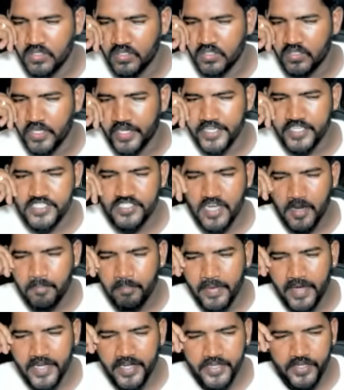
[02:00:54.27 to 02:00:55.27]
Harish,
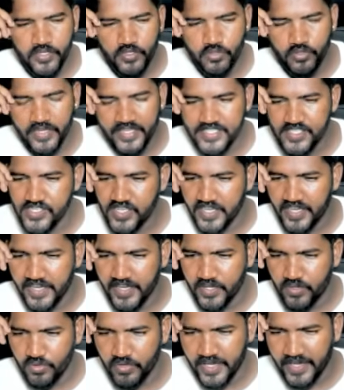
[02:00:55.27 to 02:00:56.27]
comparing to yesterday,
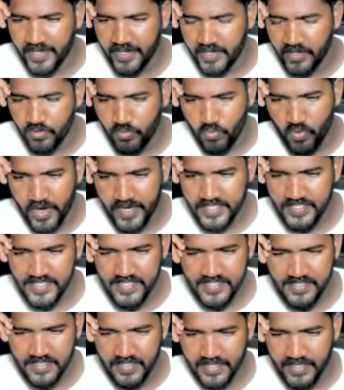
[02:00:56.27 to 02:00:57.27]
today, voice is
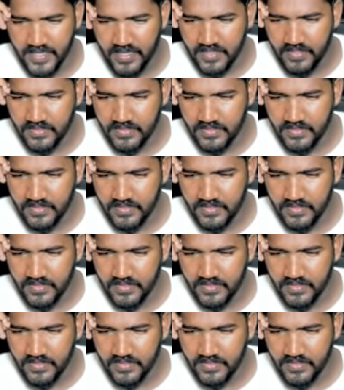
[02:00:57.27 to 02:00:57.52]
clear. Huh?